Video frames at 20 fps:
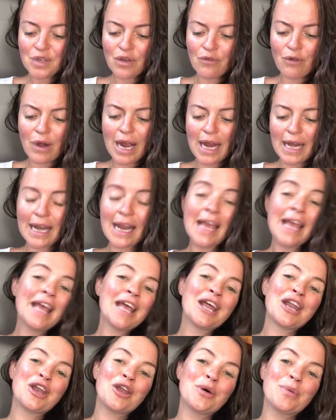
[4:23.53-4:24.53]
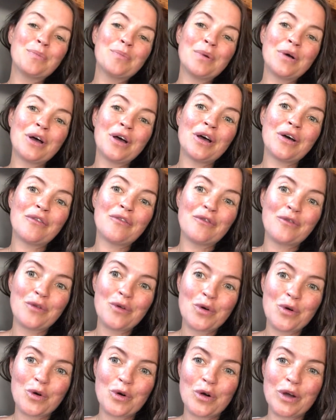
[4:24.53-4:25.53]
Right, number
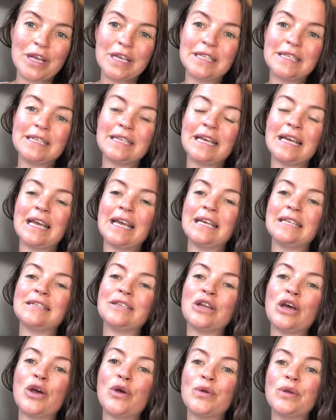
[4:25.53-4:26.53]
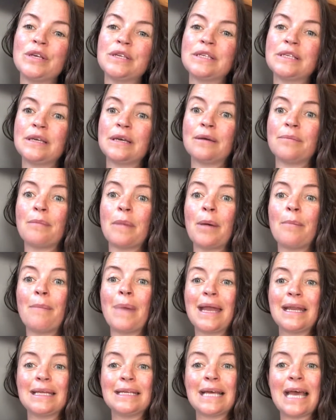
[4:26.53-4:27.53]
4 is, it's known as a
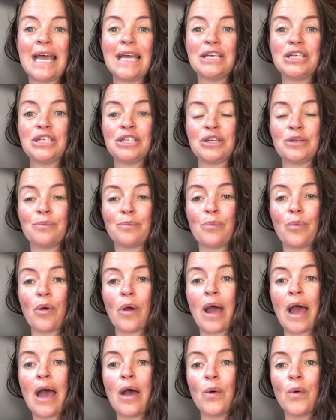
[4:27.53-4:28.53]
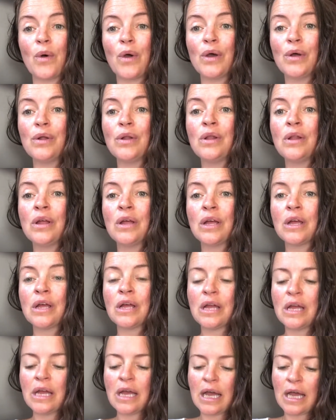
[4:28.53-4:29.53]
meditation and prayer oil.
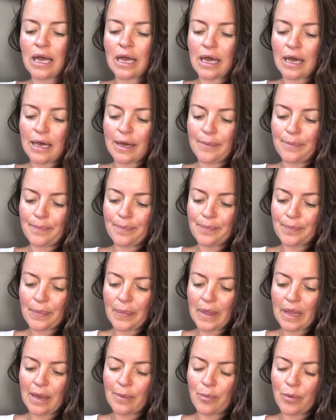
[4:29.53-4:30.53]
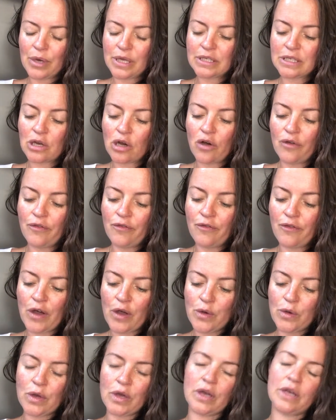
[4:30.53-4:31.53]
It brings a lot of
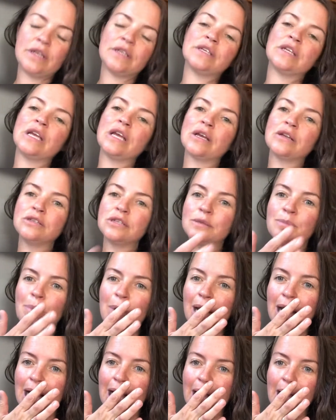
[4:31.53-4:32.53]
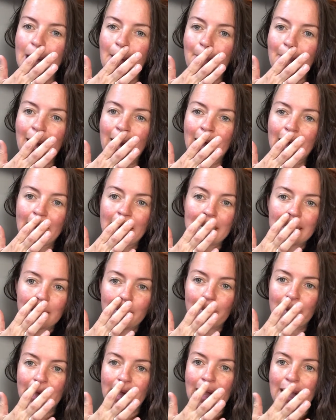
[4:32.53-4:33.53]
focus, and you can just apply a little
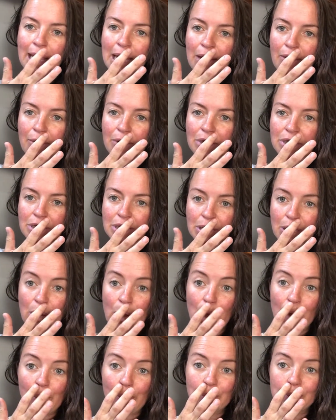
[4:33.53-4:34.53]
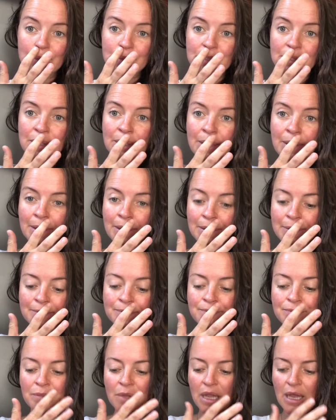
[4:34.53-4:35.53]
bit here under the nose,
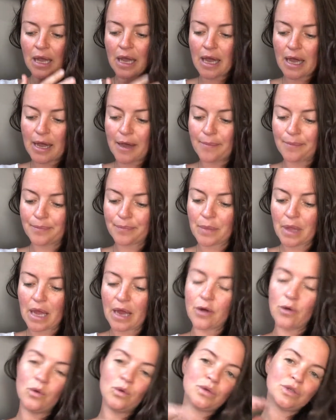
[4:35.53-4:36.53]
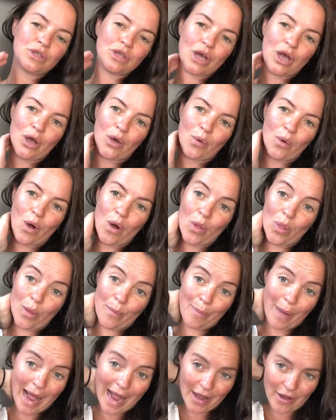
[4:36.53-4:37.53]
and also on the
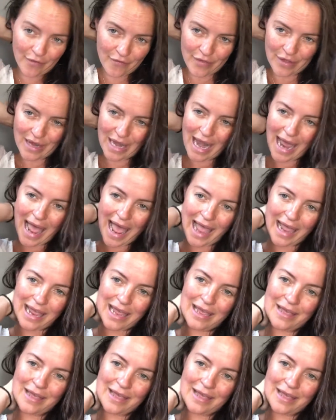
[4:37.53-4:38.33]
back of the neck.